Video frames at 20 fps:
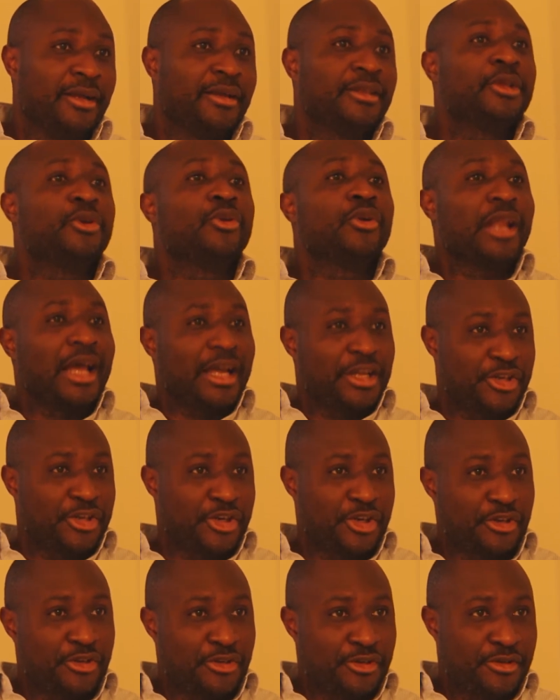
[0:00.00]
They don't like
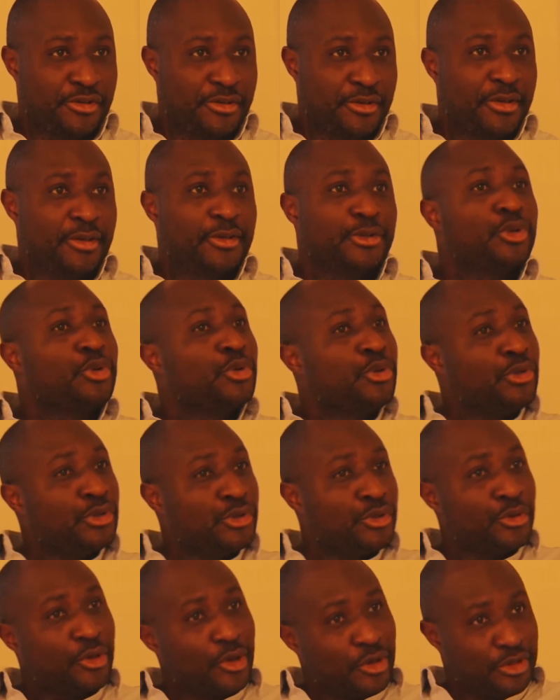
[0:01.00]
change. So those
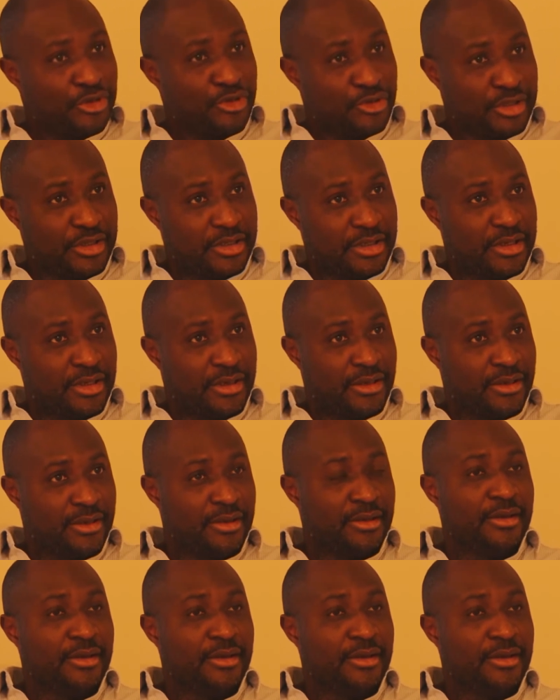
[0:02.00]
you're not interested in.